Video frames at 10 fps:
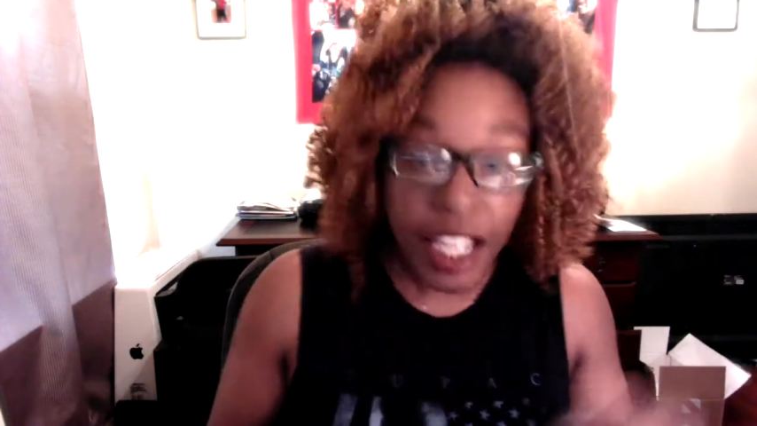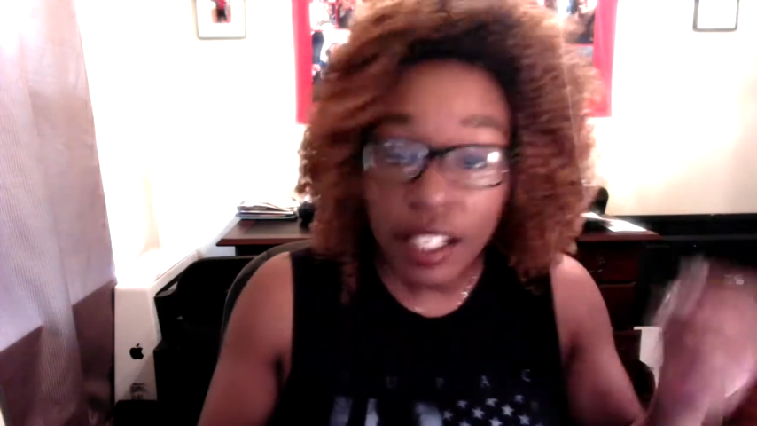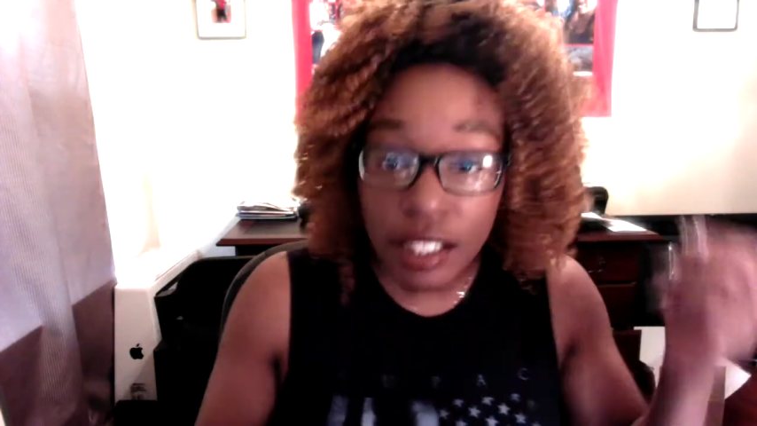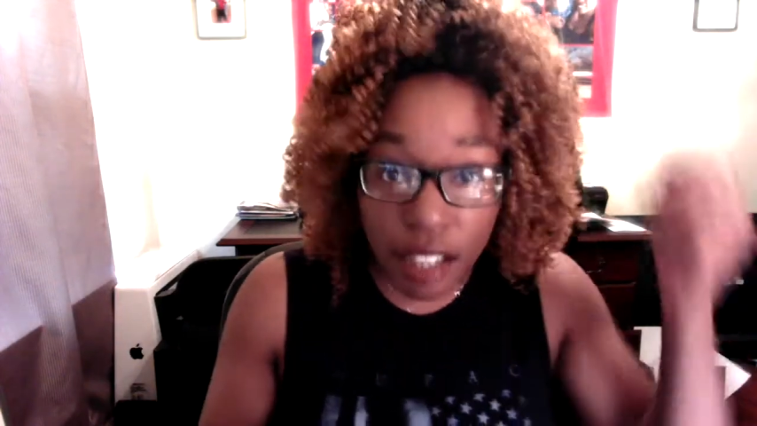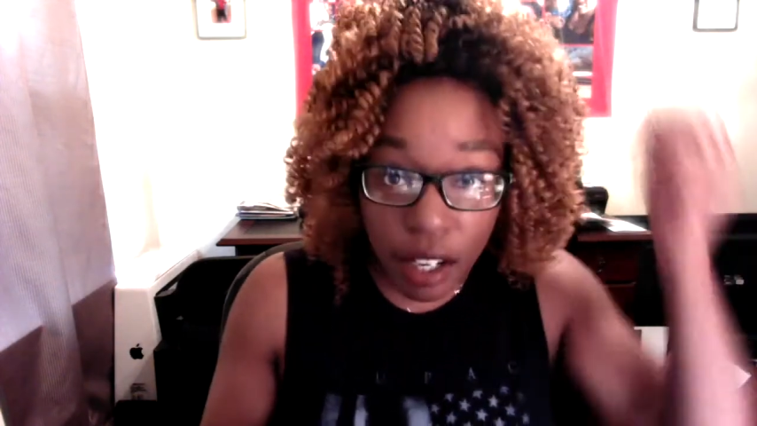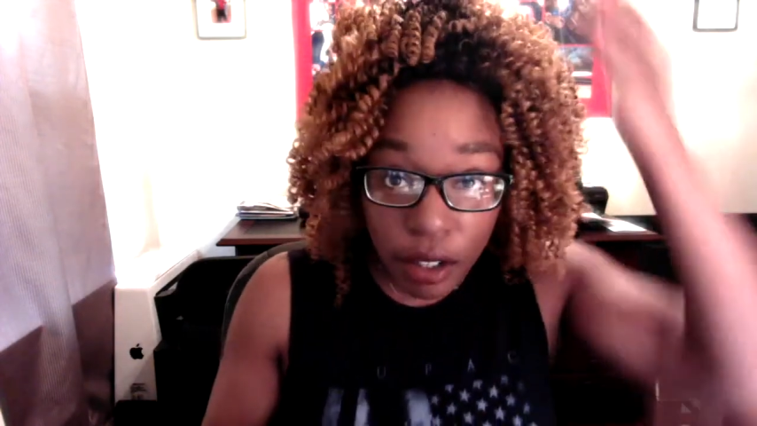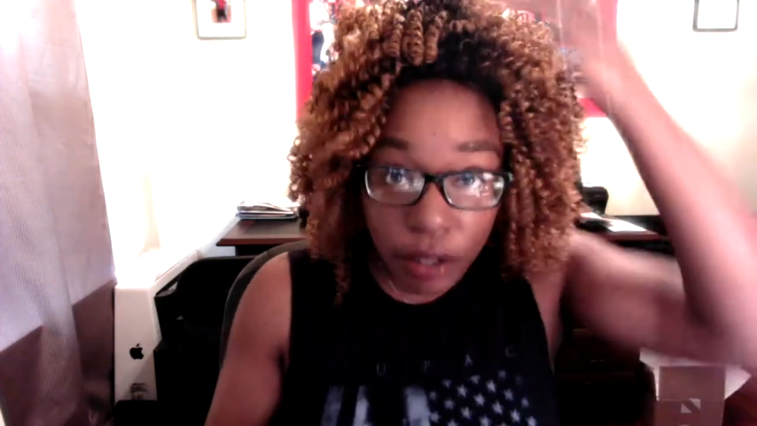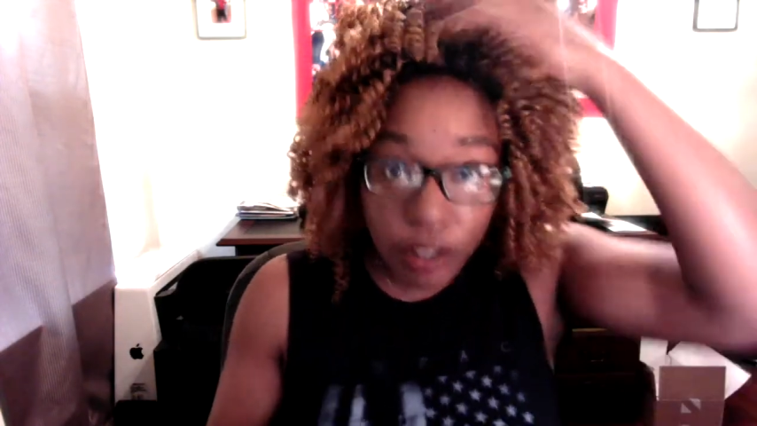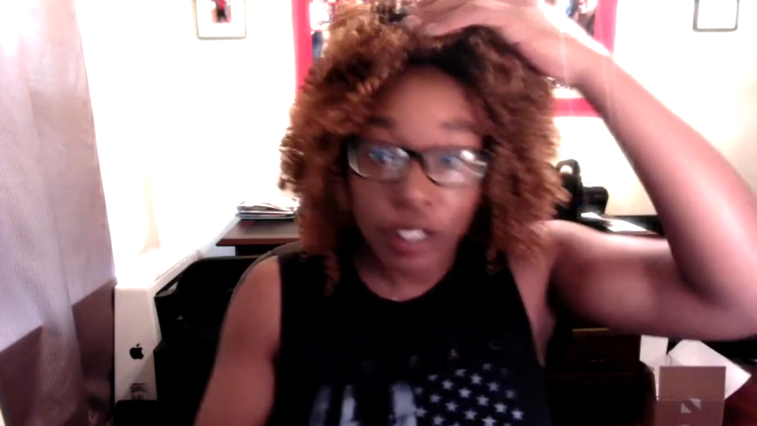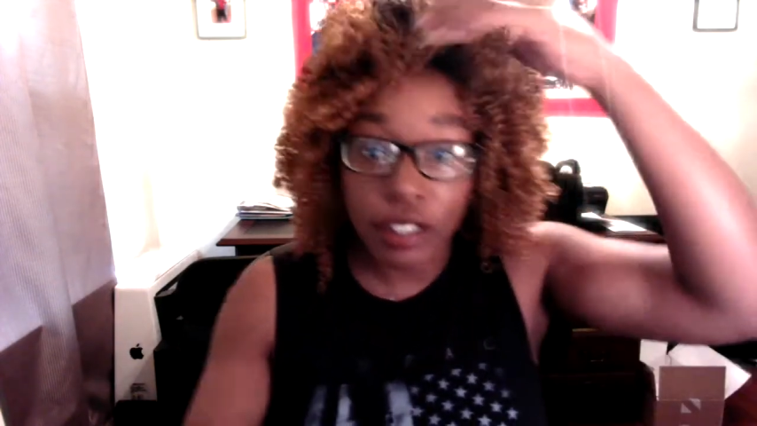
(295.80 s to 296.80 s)
So
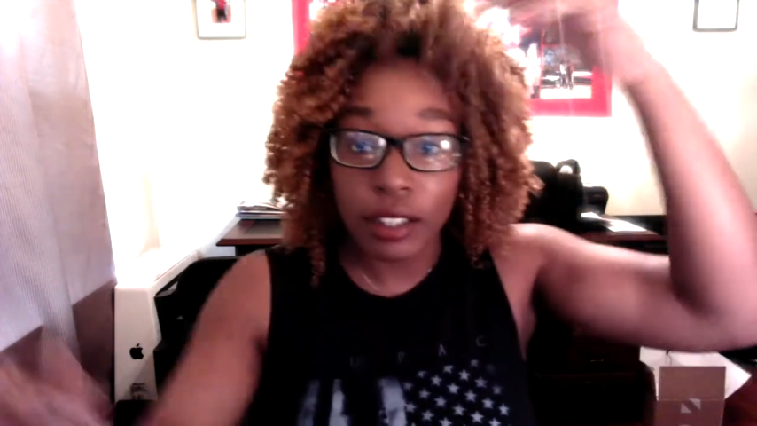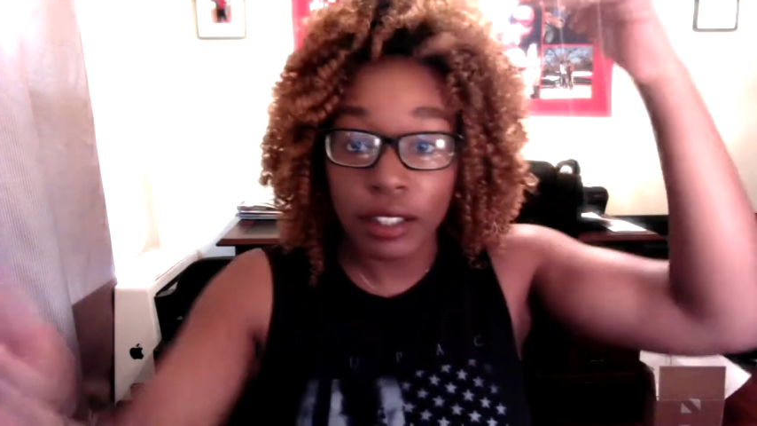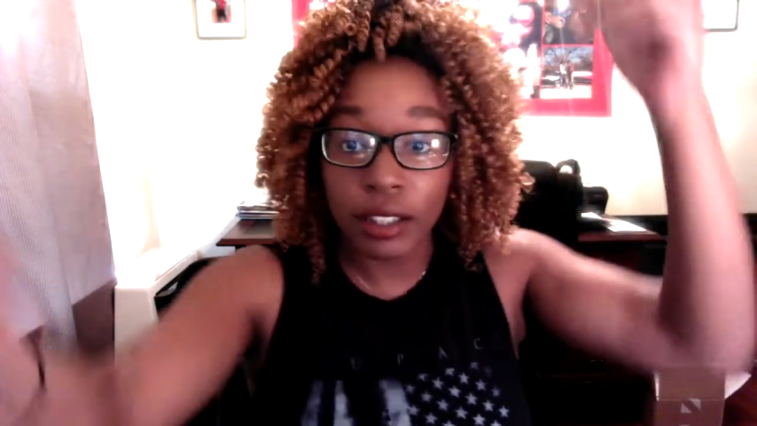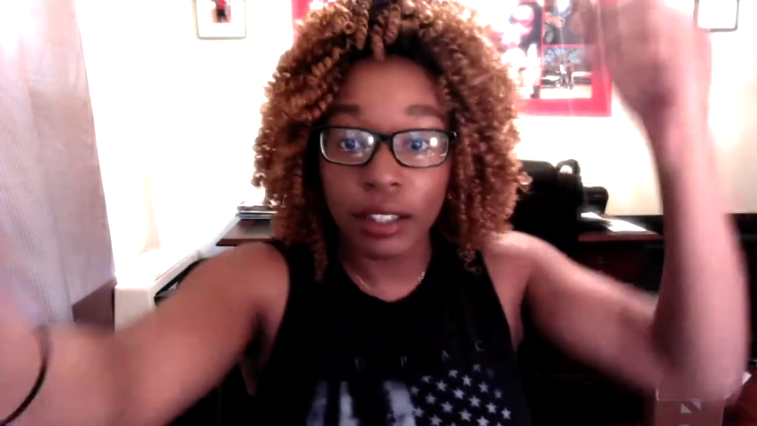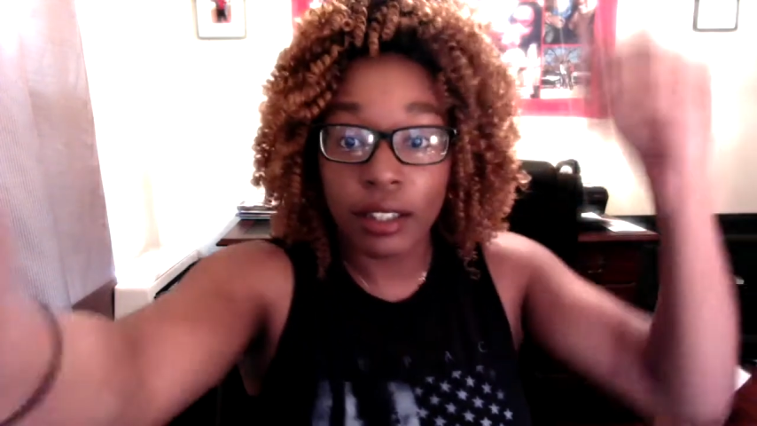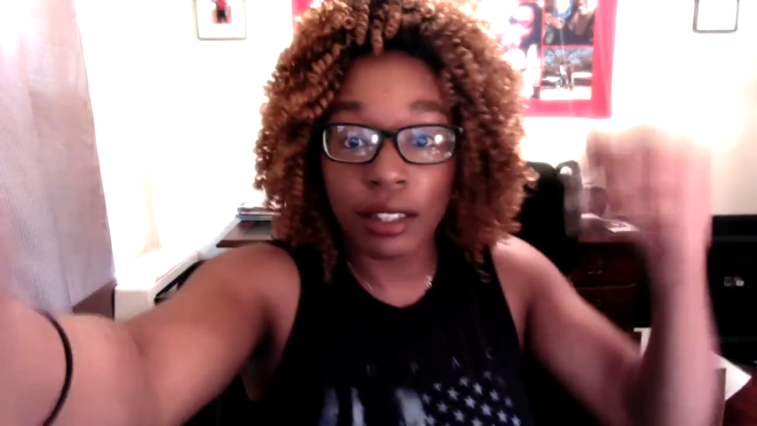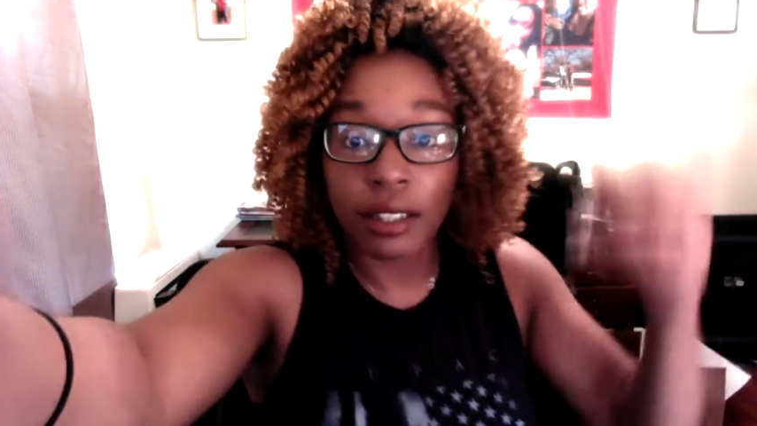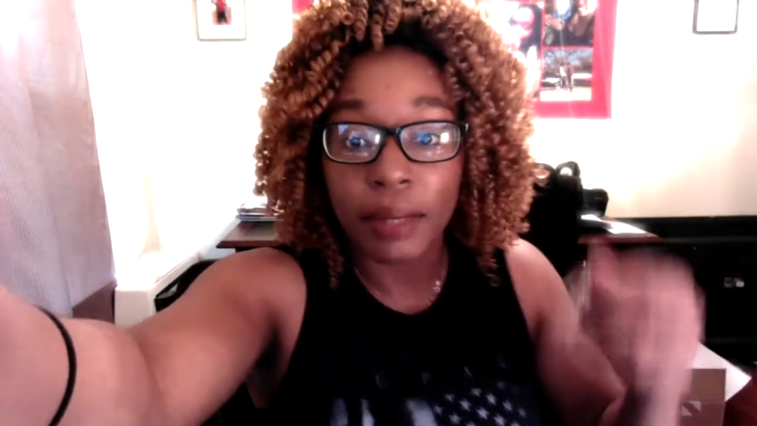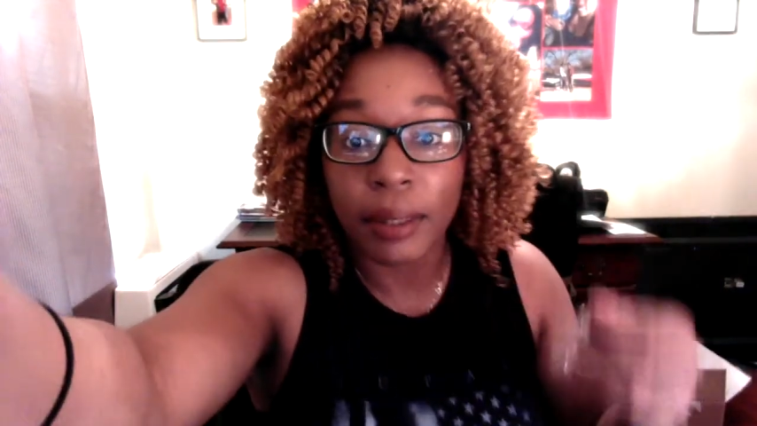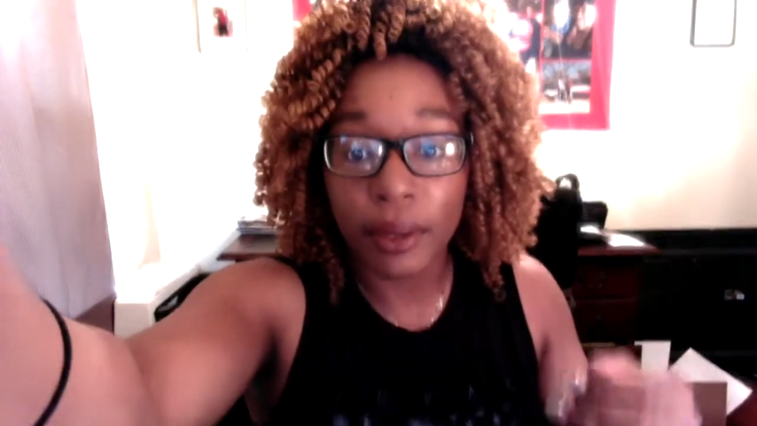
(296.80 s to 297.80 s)
let
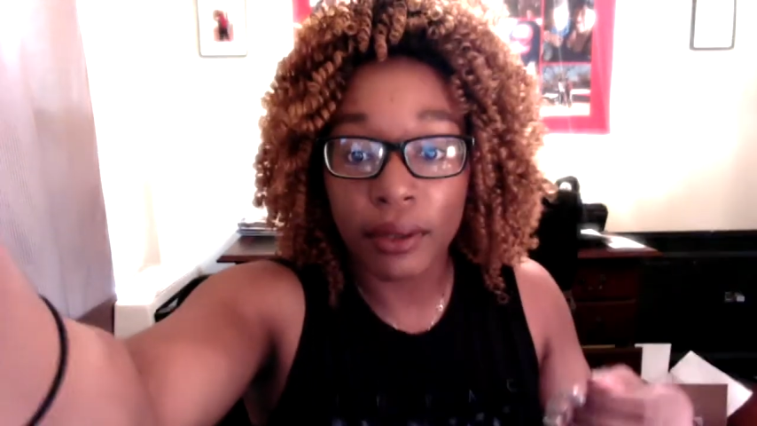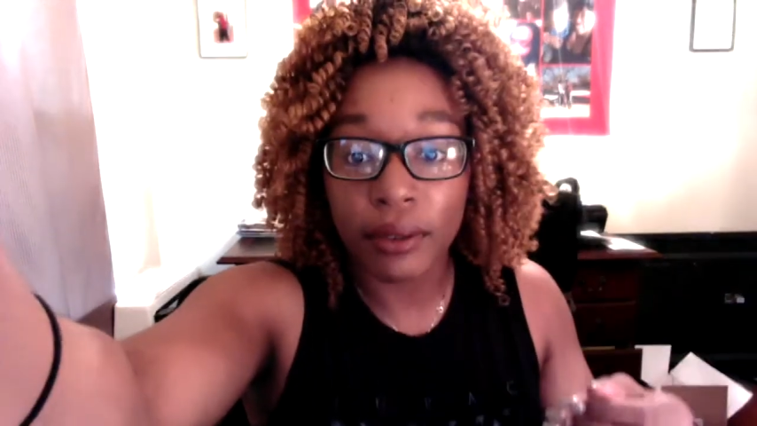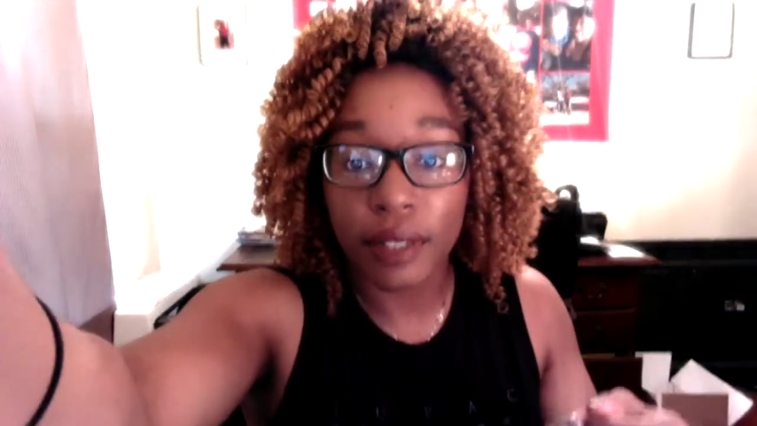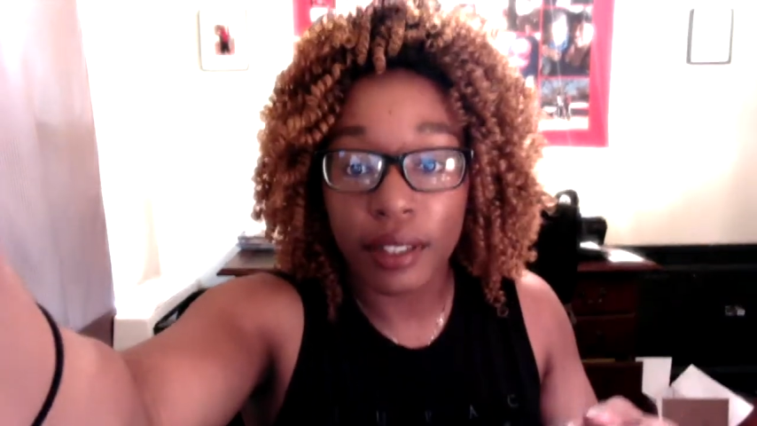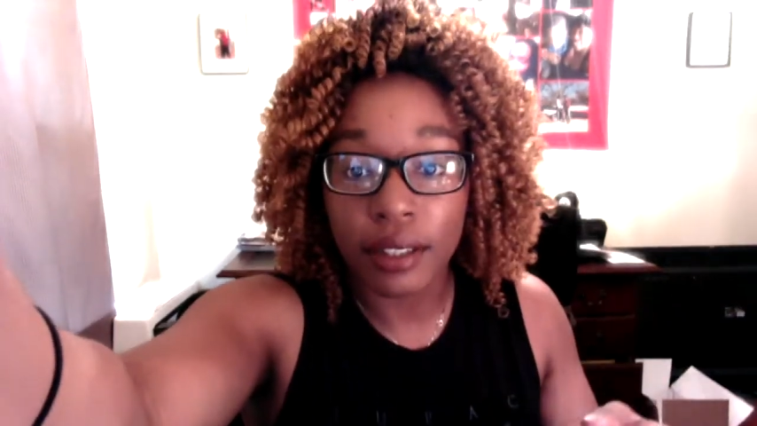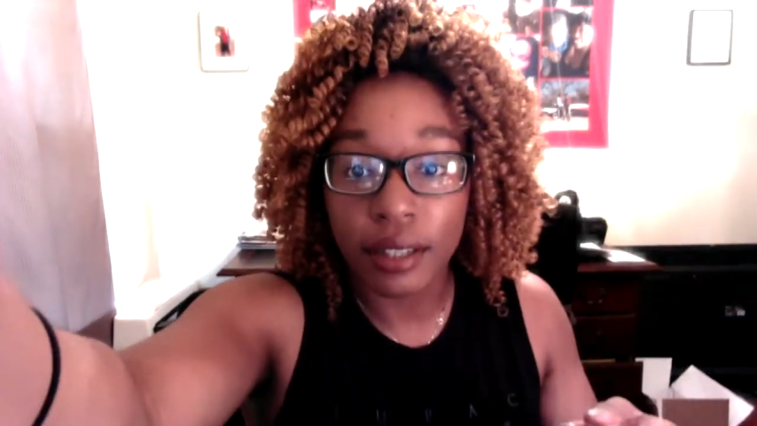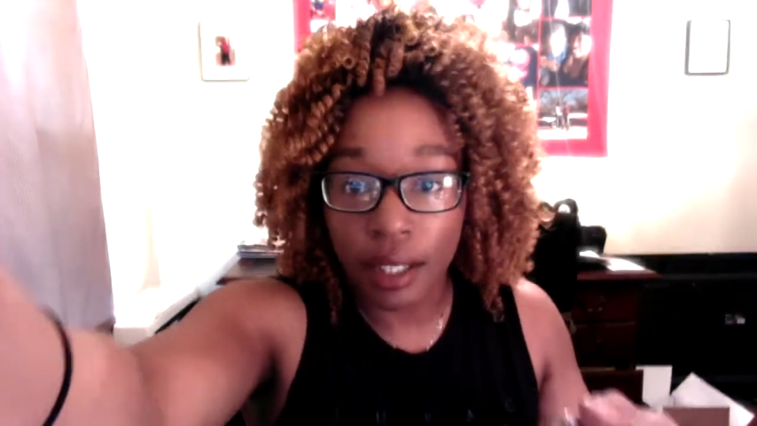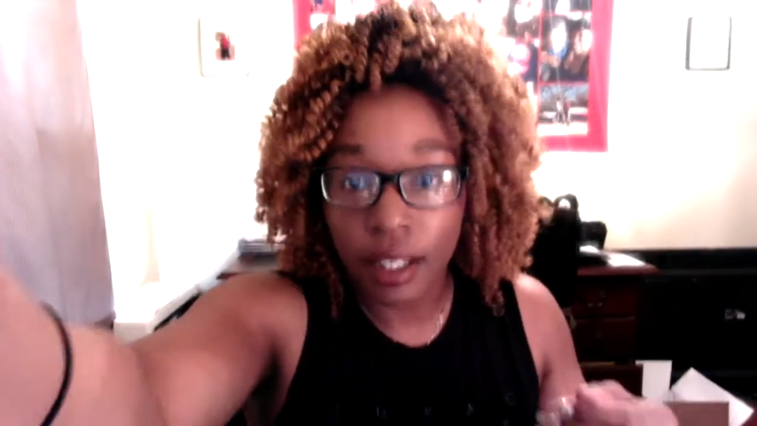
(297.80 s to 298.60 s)
me move this.